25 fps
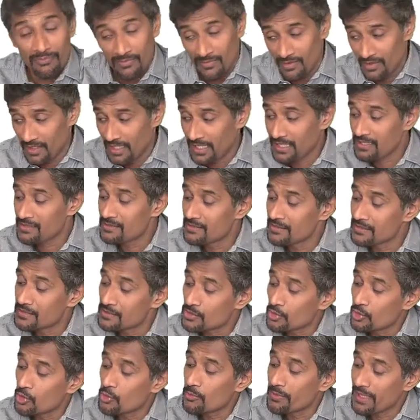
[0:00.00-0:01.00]
yes, it is
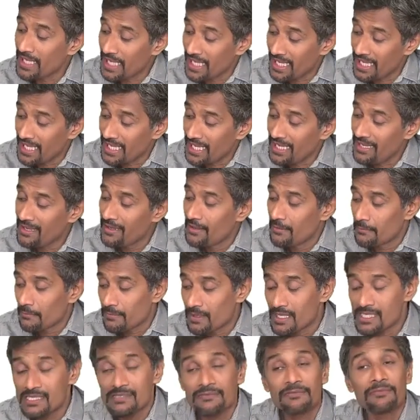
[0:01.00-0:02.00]
going to be a
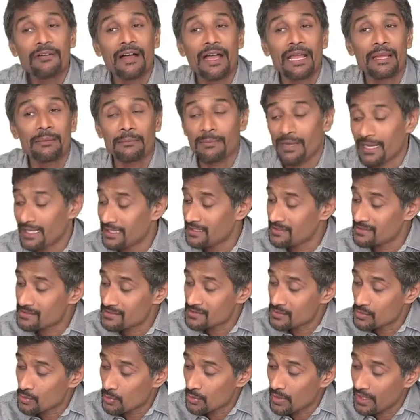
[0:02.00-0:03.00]
plus 5
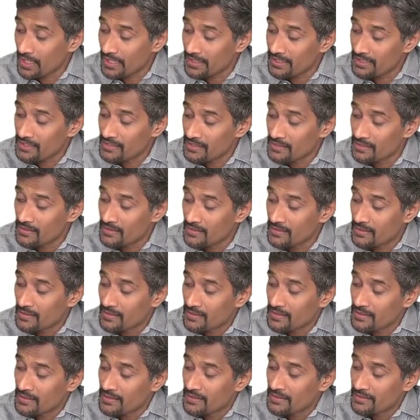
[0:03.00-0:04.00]
minus 1,
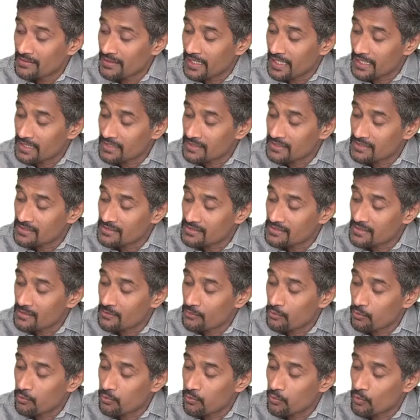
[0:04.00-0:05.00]
that is
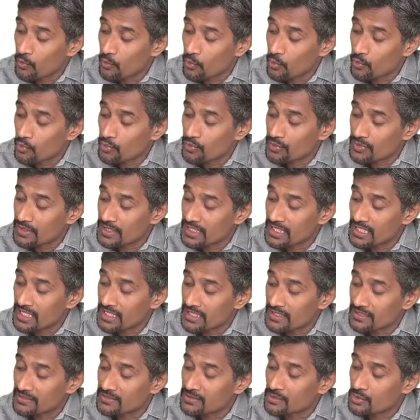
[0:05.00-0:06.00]

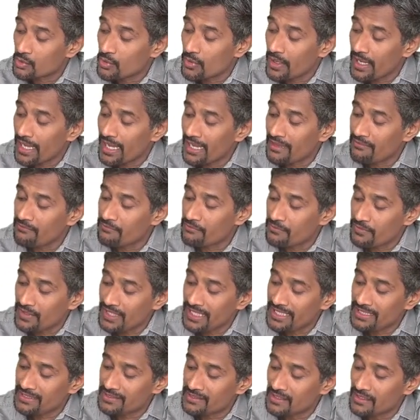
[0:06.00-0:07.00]
4d. So
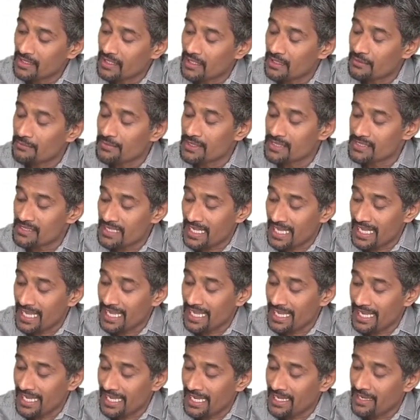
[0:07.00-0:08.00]
every term is
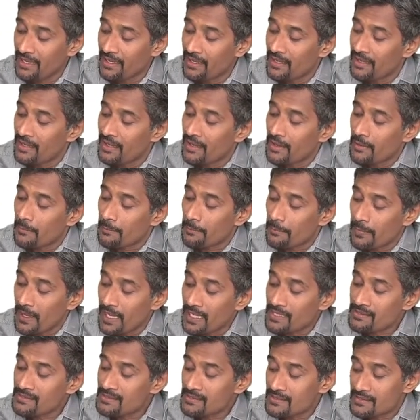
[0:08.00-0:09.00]
a
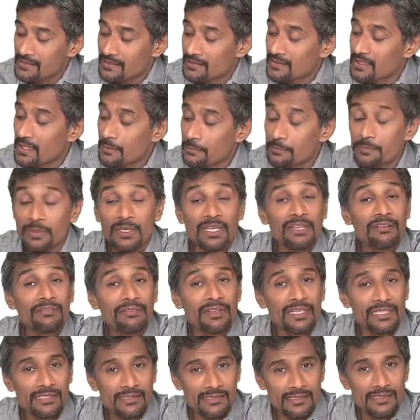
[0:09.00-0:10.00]
plus the
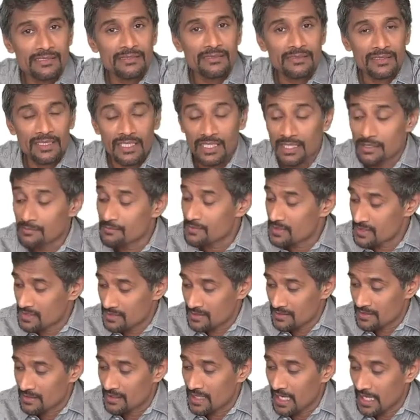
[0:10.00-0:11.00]
previous
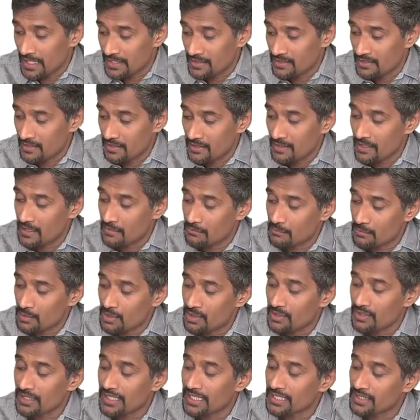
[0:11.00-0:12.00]
term's cardinal
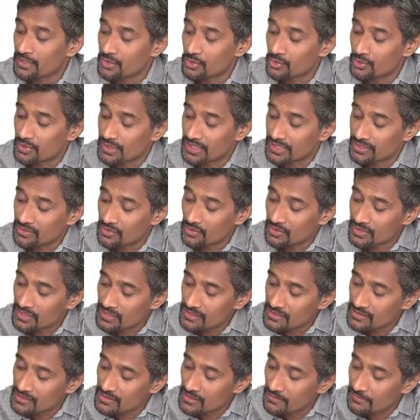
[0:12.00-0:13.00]
number into d. So
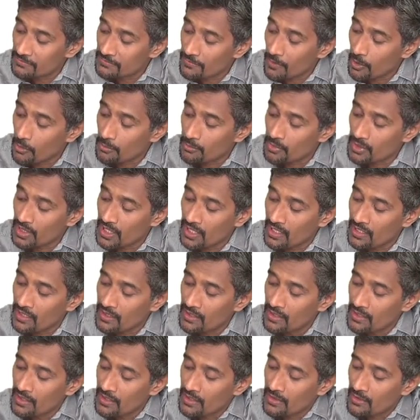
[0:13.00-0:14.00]
this is the
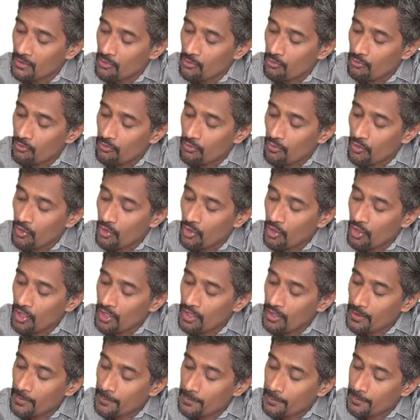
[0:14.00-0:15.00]
formula
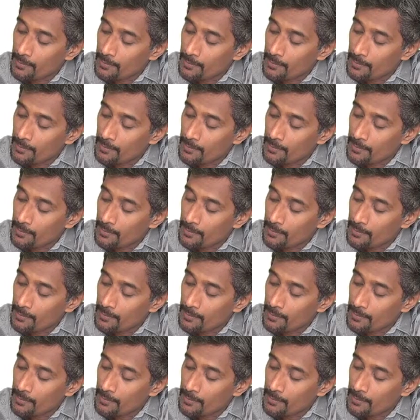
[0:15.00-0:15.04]
for